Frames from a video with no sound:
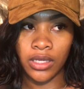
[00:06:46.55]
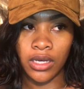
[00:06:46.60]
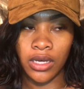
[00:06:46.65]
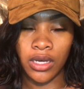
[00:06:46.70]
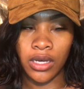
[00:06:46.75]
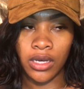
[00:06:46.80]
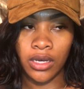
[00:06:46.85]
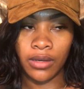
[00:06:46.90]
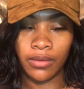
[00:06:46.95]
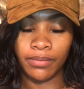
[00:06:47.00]

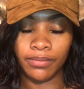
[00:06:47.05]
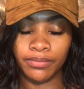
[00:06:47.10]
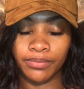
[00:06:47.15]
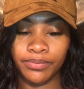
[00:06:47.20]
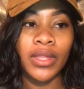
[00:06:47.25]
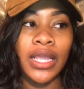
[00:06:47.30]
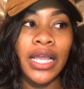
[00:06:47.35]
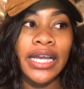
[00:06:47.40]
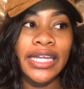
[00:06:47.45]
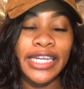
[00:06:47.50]

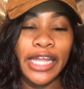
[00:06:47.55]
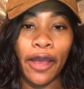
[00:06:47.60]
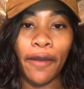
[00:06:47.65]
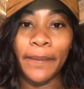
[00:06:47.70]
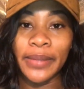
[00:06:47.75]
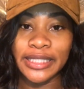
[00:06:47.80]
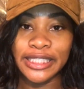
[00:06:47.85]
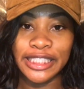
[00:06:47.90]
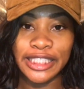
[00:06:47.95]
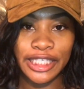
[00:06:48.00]
Now,
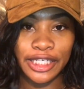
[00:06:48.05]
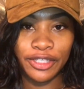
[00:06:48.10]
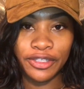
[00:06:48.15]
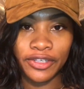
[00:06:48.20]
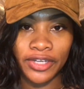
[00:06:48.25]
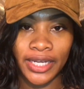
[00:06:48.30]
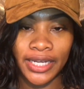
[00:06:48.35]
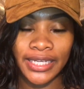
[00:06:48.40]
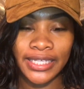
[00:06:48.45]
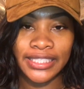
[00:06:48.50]
my
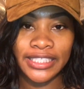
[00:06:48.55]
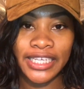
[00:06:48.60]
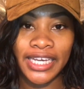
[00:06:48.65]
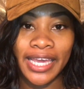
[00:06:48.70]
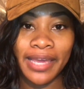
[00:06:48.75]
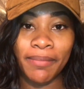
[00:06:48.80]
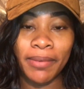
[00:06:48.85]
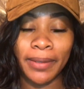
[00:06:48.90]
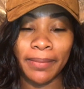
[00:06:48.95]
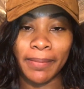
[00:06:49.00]
secret to
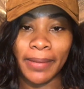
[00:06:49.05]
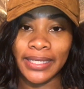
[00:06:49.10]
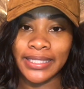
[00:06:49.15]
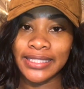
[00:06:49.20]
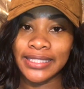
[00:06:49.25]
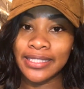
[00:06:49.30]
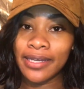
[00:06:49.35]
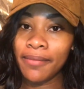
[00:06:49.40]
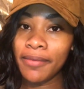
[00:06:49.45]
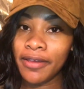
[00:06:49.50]
keeping my
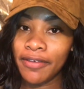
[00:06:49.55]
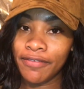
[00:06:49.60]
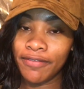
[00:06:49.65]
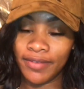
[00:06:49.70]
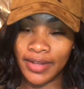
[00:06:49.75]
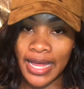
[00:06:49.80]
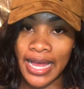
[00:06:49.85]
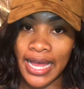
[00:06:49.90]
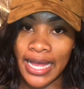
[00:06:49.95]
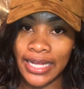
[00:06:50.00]
stomach
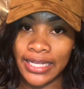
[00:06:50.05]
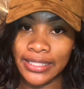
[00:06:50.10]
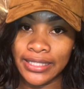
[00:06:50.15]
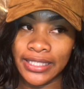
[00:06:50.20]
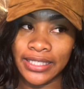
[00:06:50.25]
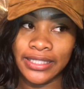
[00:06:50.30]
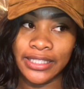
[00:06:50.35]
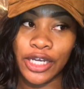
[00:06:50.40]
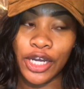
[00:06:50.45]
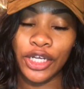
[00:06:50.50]
flat
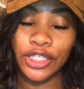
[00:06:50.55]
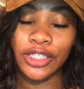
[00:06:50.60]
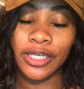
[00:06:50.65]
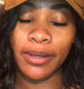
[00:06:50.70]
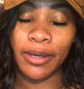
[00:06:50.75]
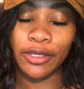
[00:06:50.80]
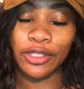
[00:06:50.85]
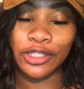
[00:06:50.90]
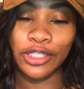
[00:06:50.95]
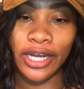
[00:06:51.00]
the entire
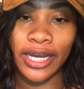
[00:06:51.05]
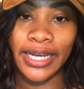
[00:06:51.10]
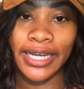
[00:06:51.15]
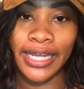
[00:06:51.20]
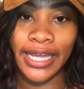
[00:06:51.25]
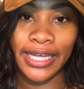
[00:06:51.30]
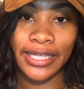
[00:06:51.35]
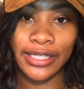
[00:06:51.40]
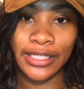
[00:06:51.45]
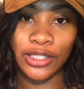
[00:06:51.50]
time I was trying to
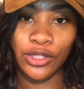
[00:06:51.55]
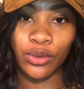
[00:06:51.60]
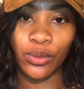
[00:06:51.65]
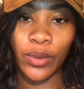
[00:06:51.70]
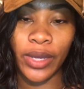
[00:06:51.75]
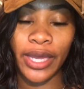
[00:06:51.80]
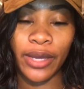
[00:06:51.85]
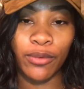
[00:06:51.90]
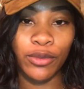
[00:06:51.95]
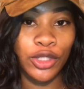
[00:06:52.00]
gain this
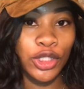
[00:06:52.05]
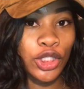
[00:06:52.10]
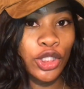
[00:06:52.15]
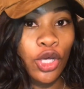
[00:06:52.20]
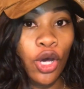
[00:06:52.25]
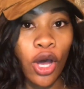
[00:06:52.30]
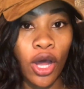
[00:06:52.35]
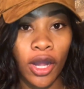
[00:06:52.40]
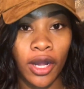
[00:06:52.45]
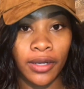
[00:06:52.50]
weight, which is
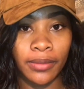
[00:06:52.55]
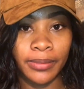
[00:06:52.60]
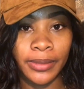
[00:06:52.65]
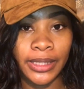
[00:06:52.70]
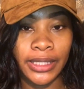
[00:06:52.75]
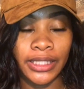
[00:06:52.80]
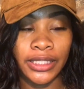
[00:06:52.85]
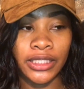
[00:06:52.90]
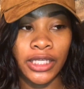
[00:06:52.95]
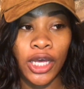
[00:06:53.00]
hard
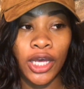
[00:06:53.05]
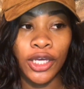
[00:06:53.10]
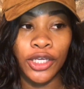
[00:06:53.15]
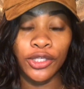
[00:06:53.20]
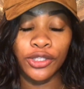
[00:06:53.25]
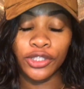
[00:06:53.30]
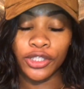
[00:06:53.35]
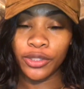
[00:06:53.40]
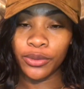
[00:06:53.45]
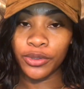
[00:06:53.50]
because
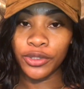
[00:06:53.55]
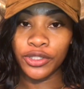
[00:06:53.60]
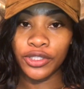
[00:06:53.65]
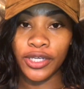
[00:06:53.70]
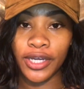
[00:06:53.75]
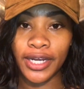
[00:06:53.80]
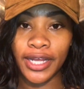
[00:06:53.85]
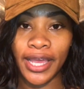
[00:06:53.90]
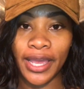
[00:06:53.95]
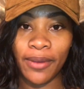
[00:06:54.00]
usually when you
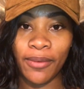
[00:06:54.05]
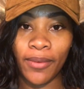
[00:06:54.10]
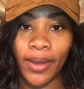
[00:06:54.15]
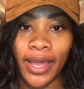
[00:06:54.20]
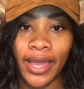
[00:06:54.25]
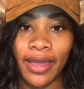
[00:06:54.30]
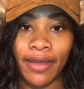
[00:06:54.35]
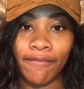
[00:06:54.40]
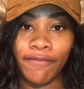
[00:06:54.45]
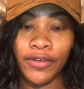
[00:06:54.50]
try to gain
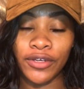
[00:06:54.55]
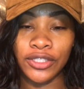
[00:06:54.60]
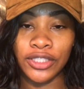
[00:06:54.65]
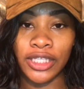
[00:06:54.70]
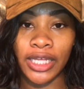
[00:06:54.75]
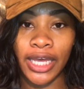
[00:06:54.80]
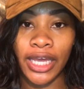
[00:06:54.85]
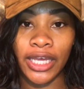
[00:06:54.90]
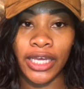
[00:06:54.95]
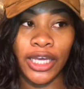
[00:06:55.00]
weight, it
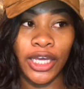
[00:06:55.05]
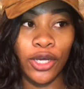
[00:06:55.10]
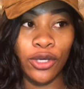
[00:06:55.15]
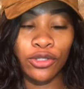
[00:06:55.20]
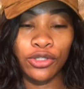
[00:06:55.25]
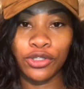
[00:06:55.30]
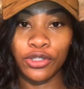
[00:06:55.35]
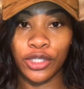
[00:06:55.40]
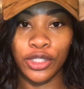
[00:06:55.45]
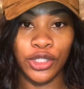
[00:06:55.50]
feels like it
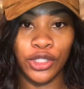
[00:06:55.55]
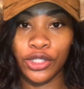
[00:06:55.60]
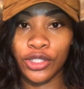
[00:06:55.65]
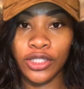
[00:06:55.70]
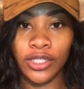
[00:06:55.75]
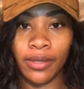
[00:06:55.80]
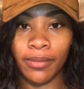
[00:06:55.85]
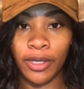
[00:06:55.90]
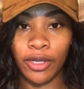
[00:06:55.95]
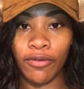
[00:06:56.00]
goes straight to your
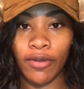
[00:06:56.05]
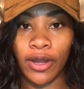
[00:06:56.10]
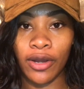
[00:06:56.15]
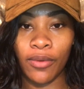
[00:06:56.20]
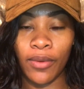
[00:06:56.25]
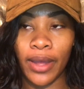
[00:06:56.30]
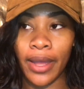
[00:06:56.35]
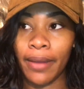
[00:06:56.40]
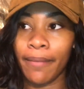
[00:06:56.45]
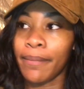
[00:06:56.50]
stomach right
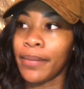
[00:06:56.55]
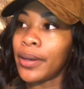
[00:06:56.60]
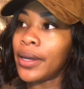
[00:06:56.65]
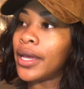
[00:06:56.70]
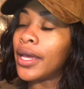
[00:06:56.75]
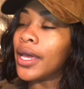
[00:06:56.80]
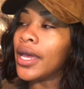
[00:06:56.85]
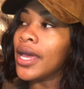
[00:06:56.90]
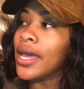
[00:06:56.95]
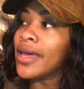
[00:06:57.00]
away.
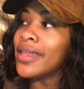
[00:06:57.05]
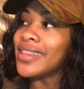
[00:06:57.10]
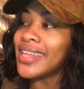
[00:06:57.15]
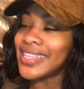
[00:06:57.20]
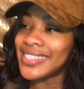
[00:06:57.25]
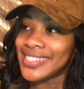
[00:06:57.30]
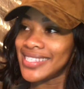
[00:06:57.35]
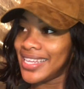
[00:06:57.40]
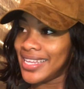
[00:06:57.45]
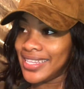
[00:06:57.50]
But
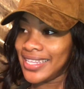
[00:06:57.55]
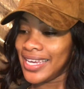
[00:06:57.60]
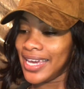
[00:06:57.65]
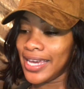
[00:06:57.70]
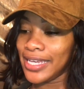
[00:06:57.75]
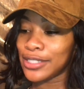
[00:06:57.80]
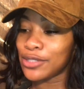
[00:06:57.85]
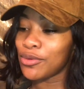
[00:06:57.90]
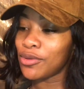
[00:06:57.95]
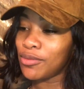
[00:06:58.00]
that's not the
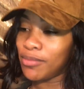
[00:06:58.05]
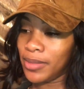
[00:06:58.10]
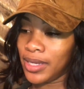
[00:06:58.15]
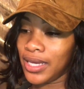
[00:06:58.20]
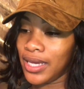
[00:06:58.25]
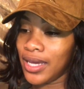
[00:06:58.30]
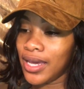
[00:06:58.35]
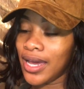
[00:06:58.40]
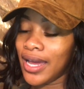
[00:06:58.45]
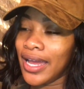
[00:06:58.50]
case with me.